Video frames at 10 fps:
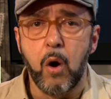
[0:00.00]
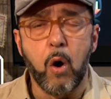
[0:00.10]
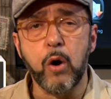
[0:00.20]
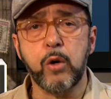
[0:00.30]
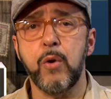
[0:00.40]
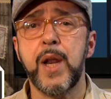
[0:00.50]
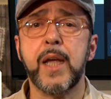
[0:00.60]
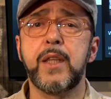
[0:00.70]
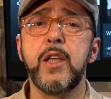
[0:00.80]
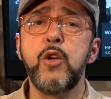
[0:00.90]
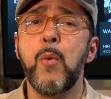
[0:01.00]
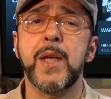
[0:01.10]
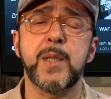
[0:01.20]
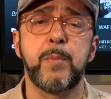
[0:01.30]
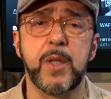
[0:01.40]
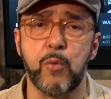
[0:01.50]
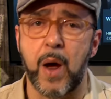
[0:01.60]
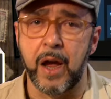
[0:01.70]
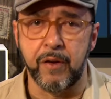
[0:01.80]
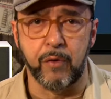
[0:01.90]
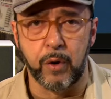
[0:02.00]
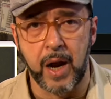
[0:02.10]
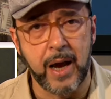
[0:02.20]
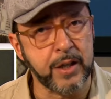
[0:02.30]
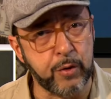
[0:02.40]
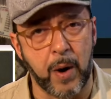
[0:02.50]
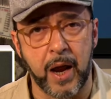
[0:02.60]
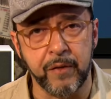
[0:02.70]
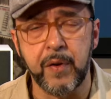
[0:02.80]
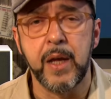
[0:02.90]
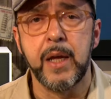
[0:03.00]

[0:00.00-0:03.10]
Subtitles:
or connect a USB drive or hard drive